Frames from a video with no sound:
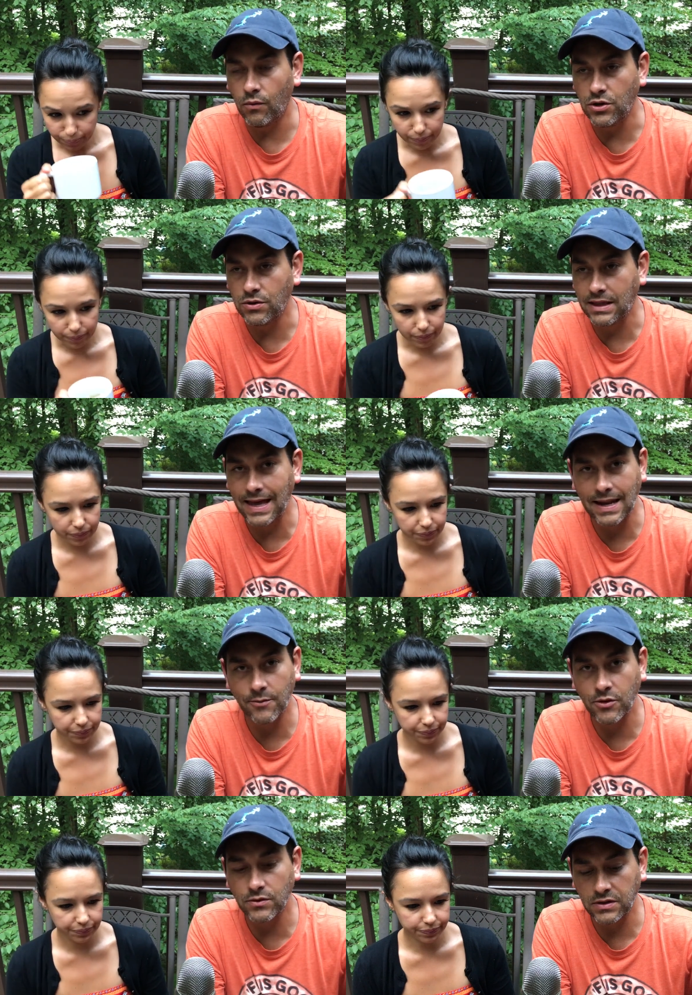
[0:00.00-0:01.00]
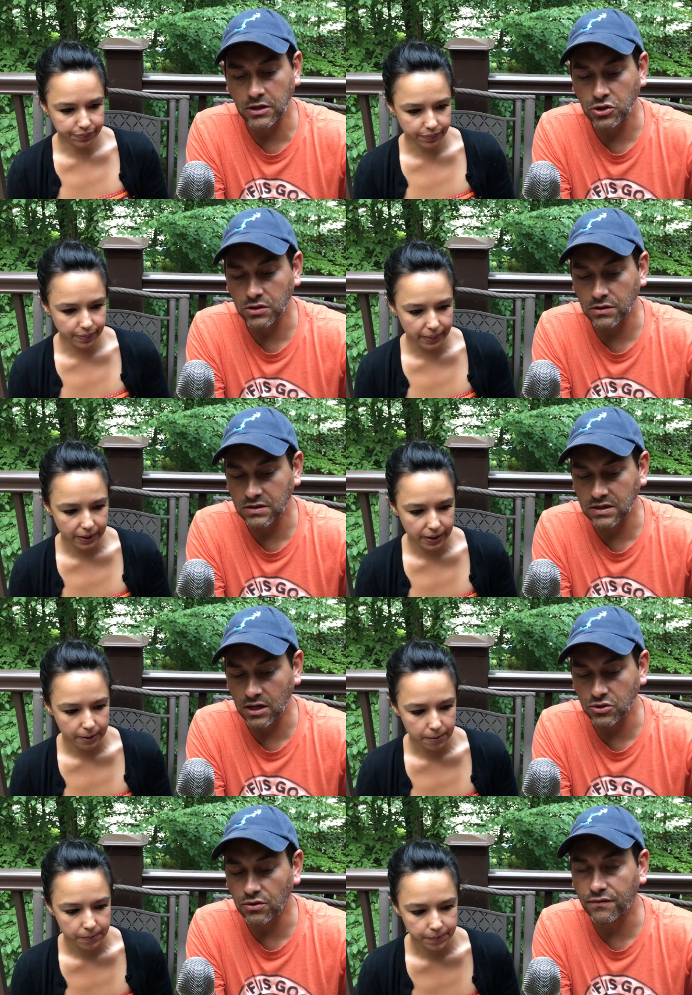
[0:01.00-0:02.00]
Speaker 1: when you get that amortization
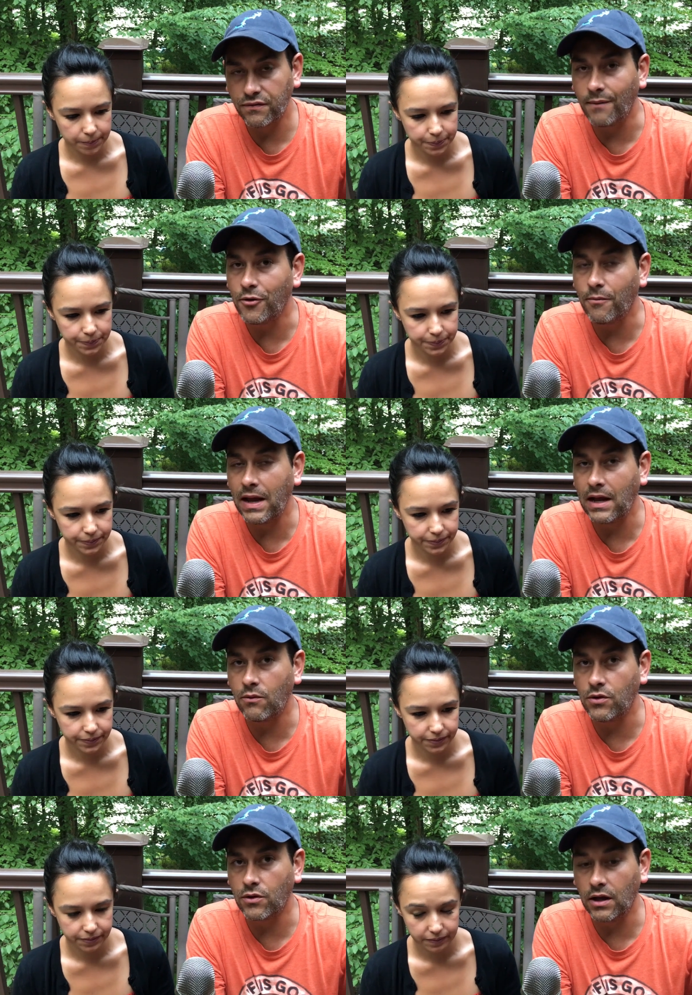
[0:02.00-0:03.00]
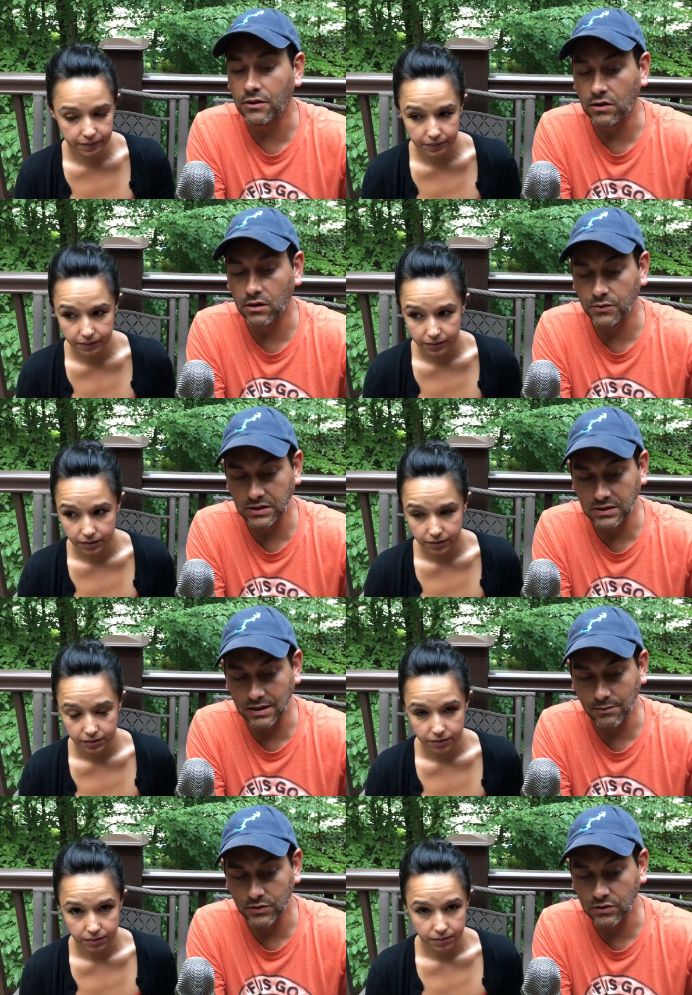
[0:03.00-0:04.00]
schedule from your bank when you're at the closing
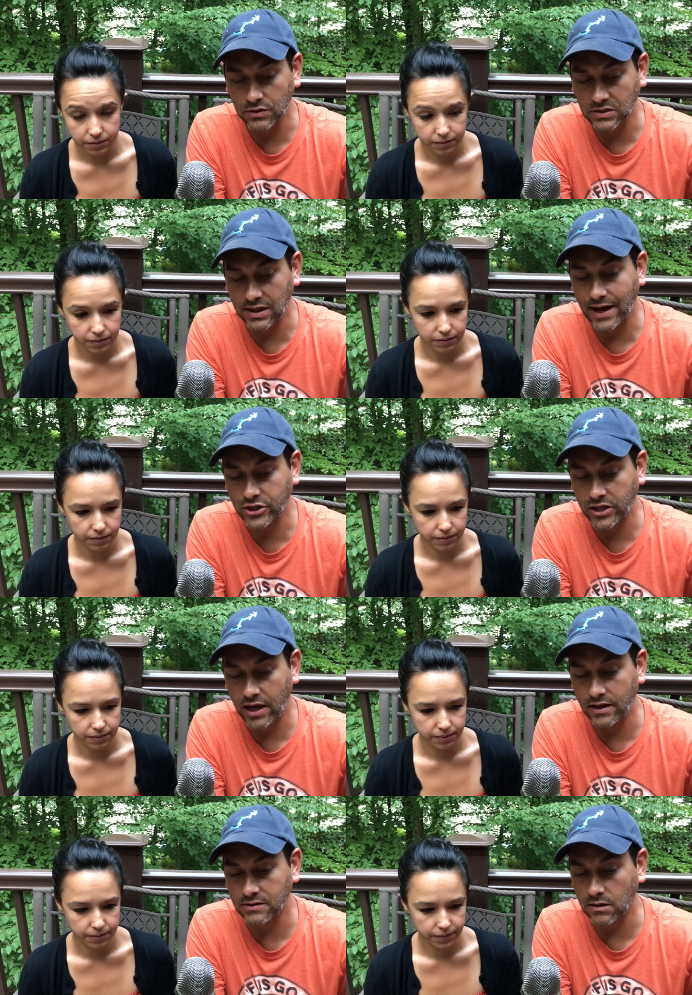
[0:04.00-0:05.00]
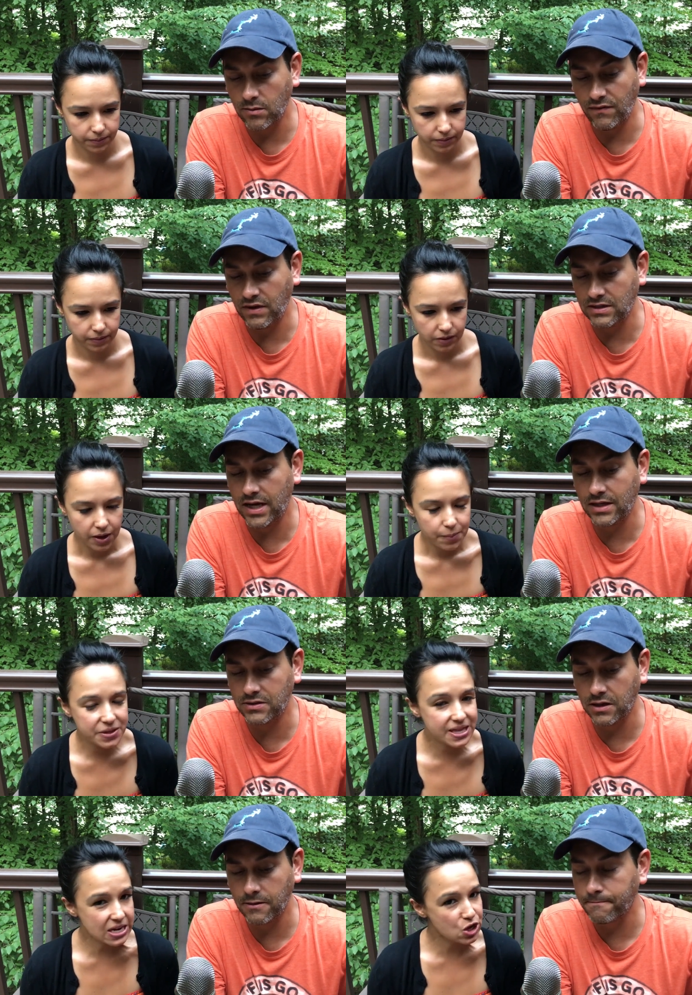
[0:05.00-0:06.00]
table. So to slash that is going to be
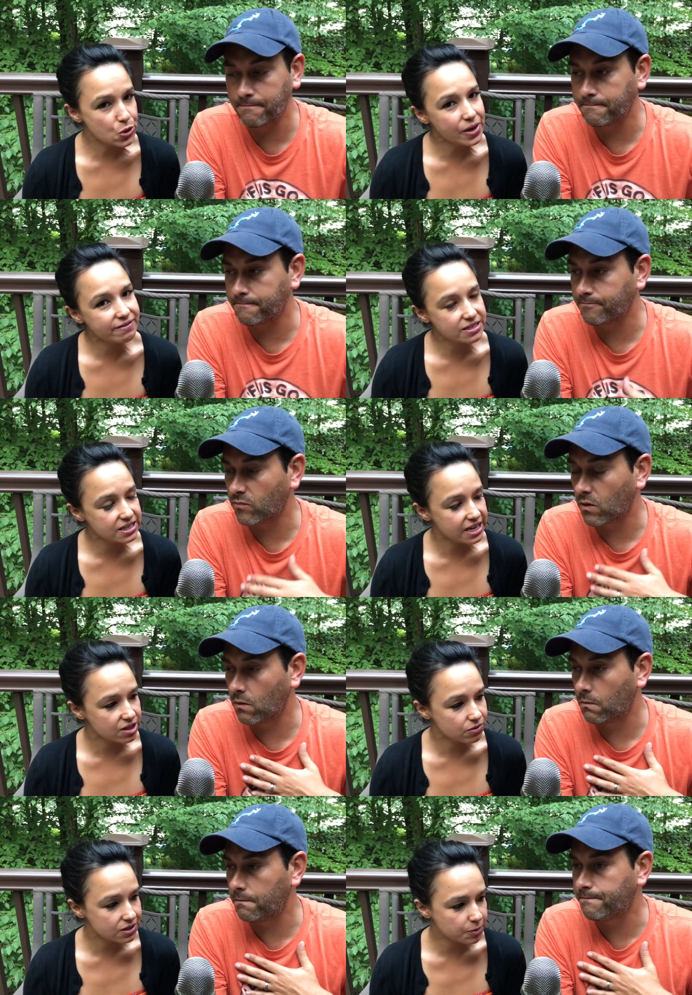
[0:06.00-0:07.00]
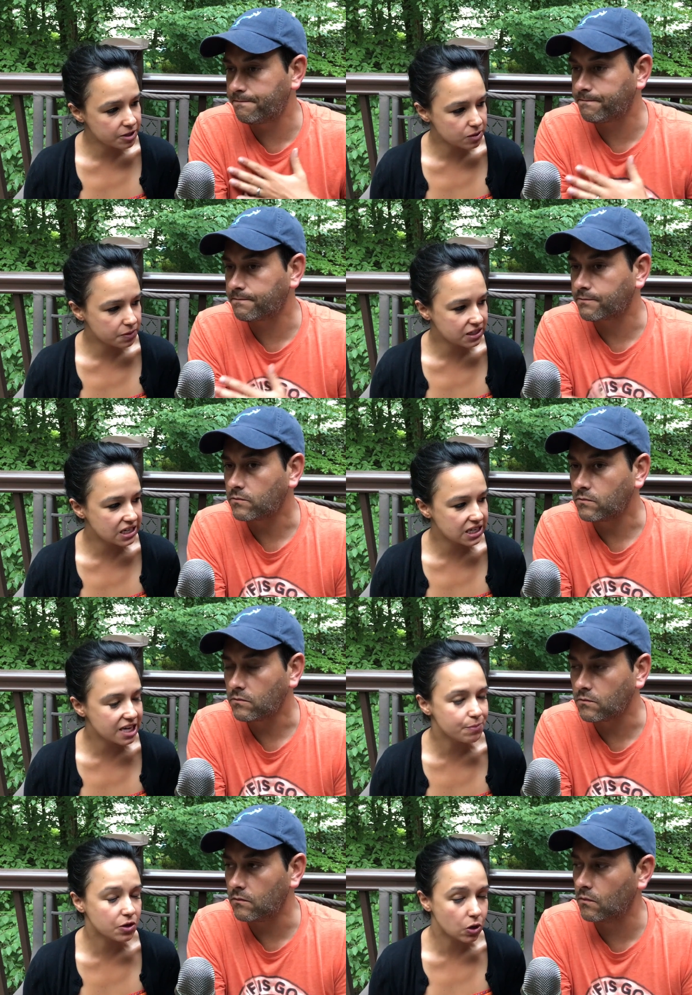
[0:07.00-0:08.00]
fantastic. But then
Speaker 2: you have to take the responsibility to
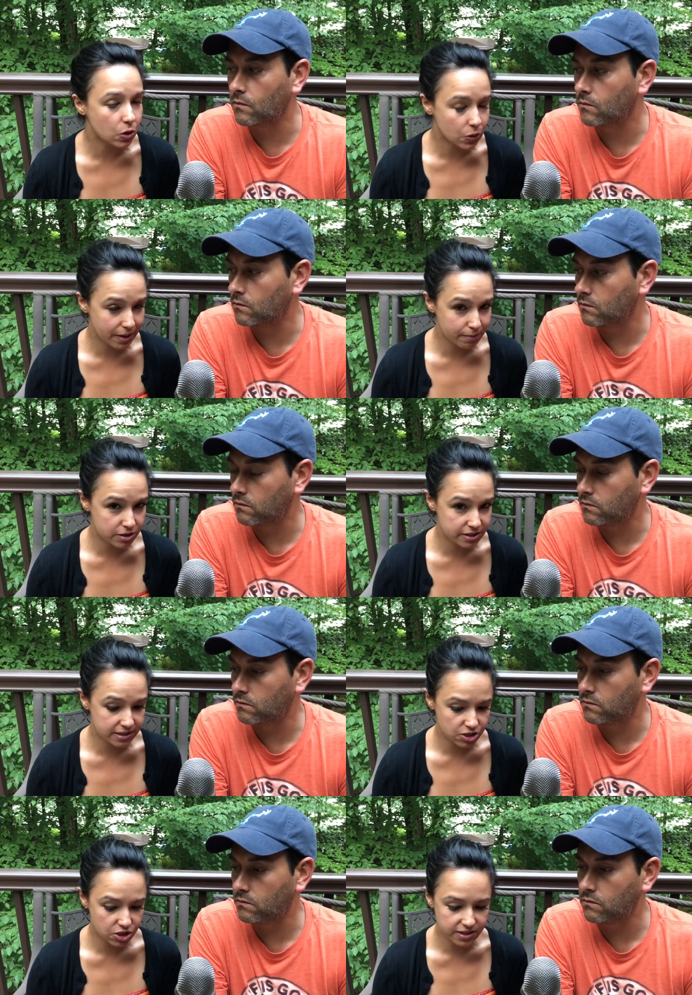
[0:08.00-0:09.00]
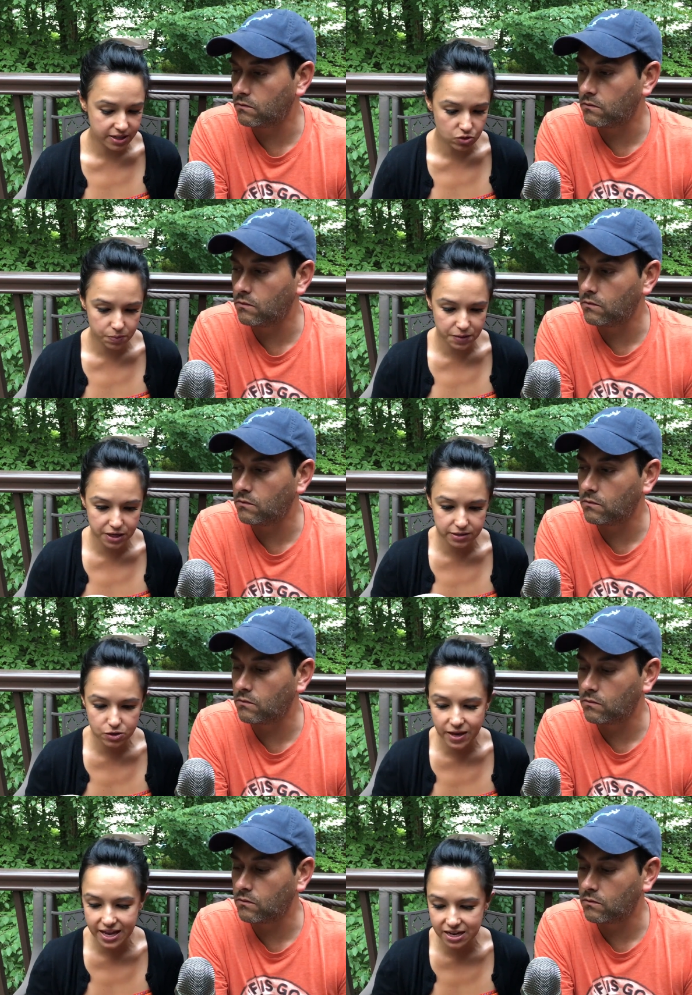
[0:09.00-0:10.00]
keep your own amortization schedule because
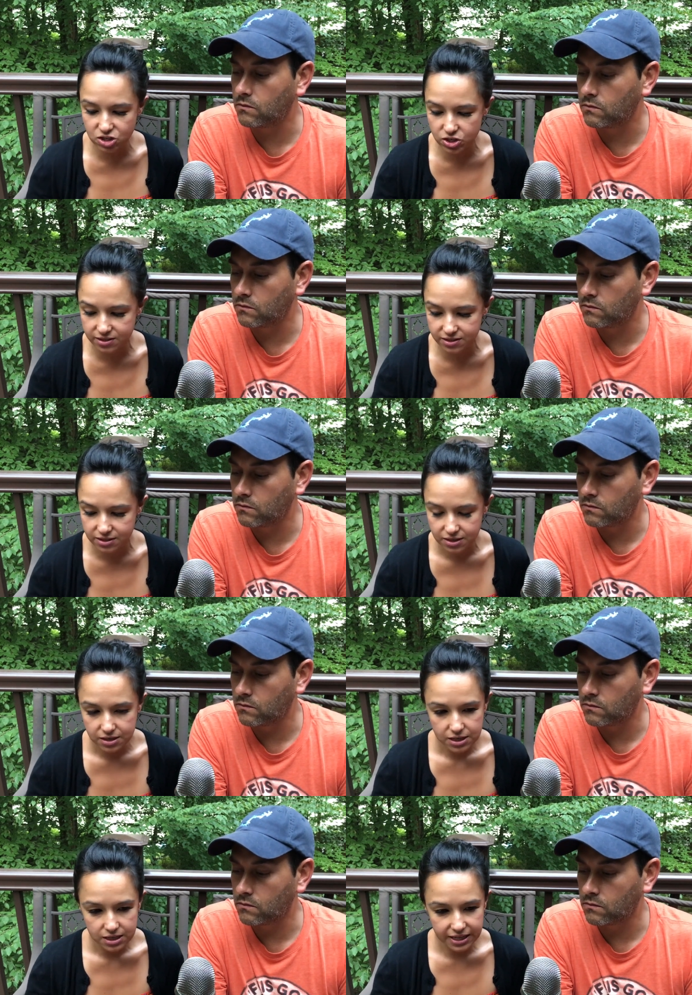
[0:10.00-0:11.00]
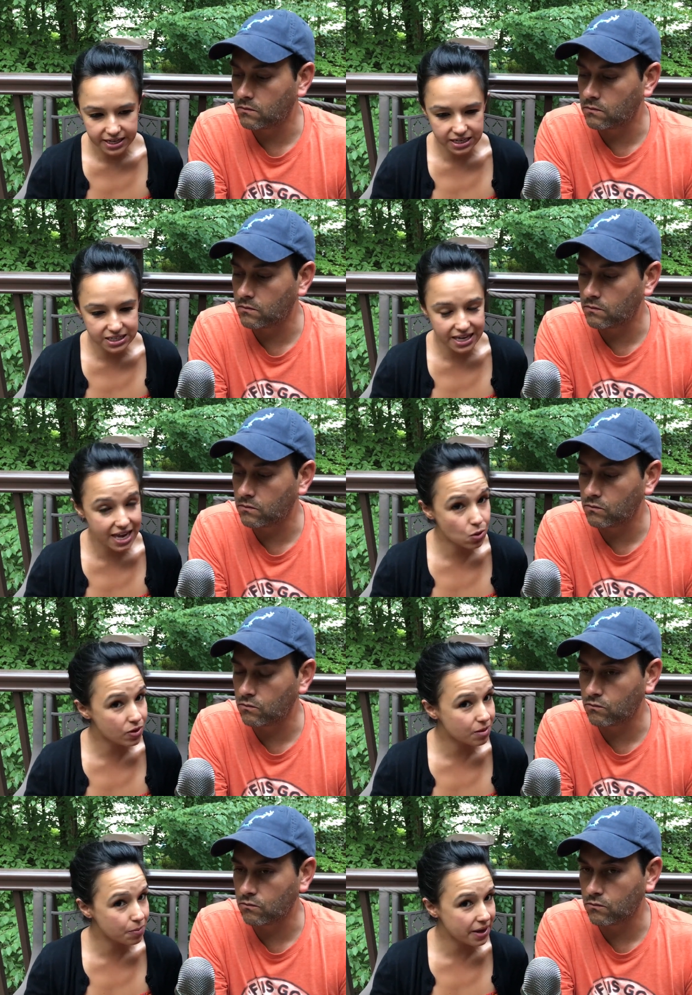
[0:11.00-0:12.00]
you can't just like take what the